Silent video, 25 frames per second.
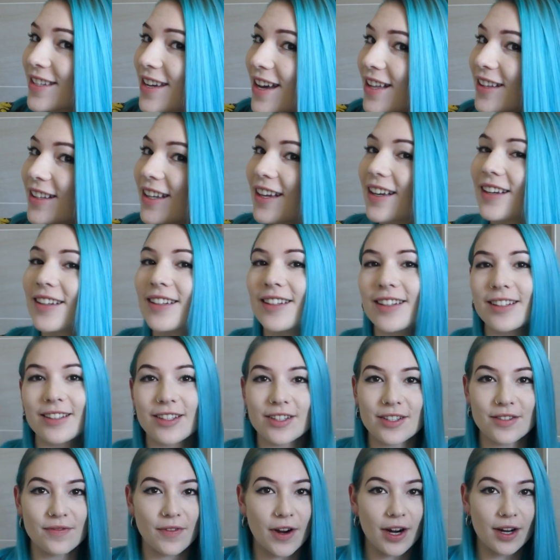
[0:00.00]
color. It
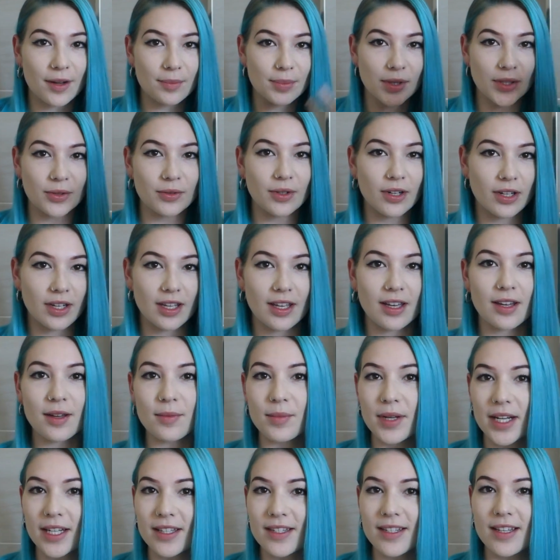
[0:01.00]
looks very blue on here,
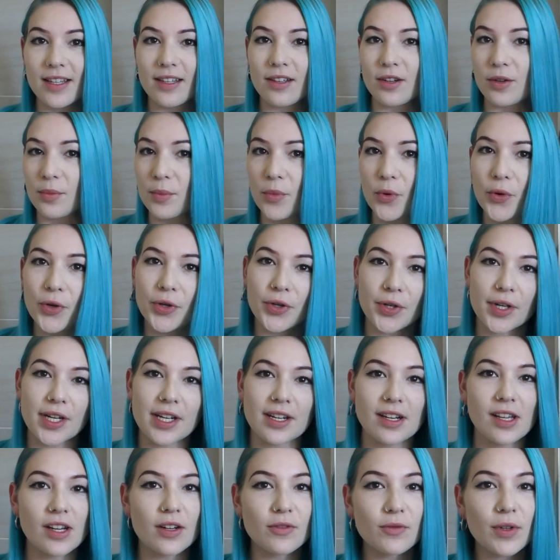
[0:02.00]
but it's a little more
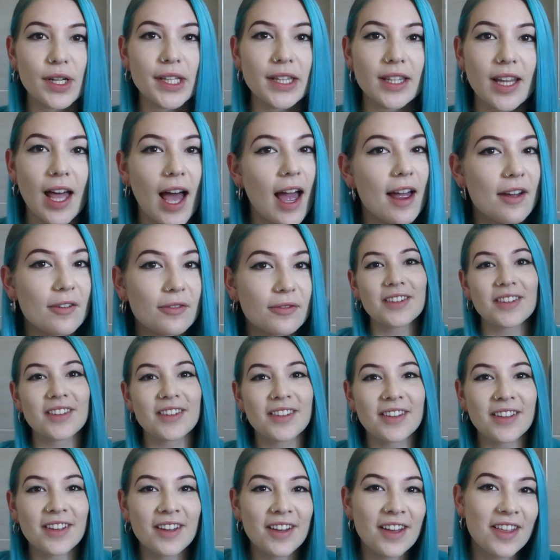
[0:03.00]
green in real life.
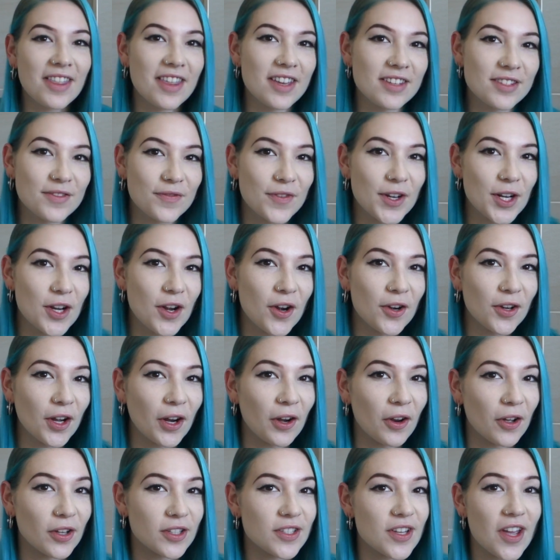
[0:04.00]
This video
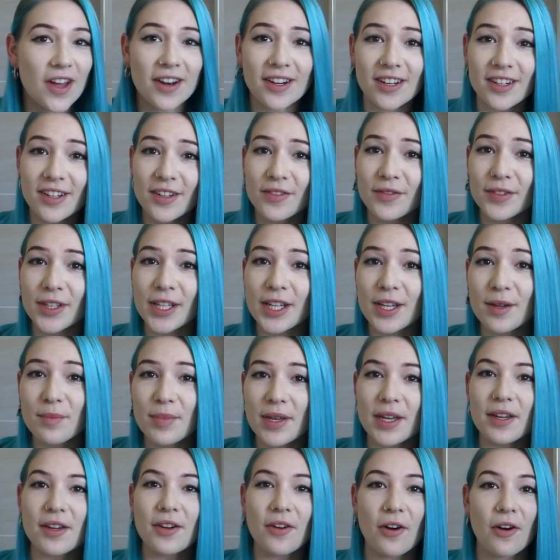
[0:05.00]
could alternatively
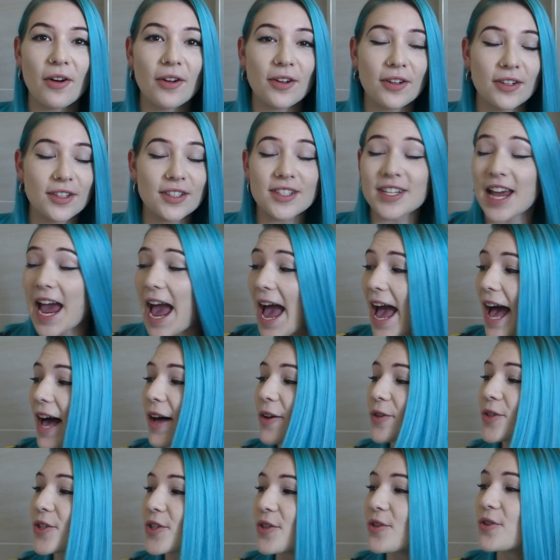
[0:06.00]
be called
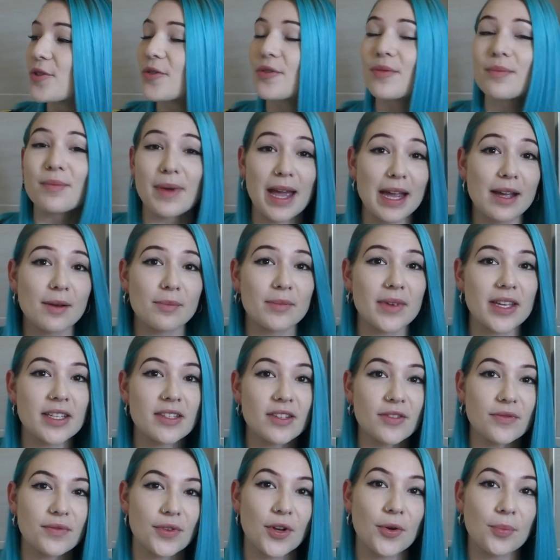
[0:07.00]
How to Make a
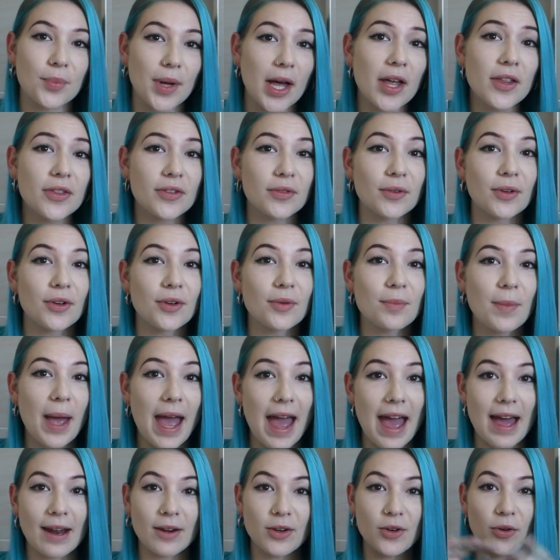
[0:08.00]
Mess of Your Bathroom
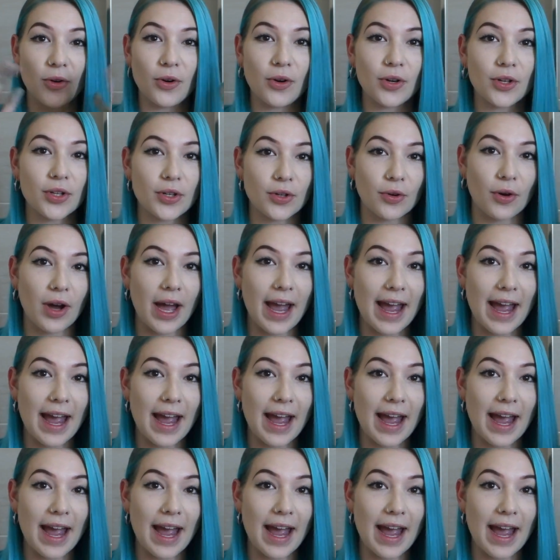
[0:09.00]
and or Your